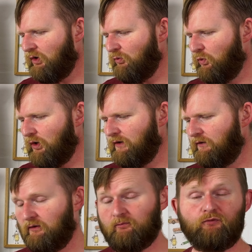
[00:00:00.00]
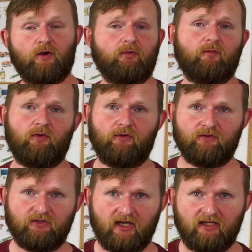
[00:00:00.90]
what is the problem or the
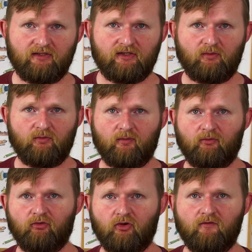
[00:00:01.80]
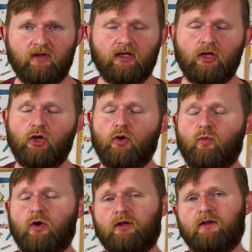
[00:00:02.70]
challenge that we're observing,
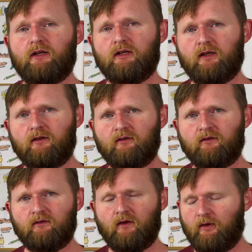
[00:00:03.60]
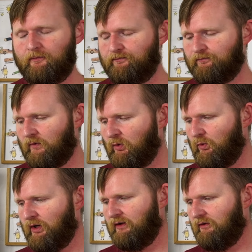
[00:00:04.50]
what is,
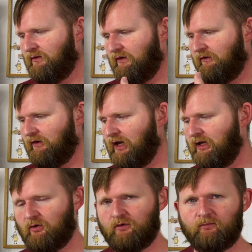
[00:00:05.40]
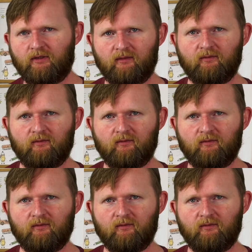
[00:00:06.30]
where is the site or the people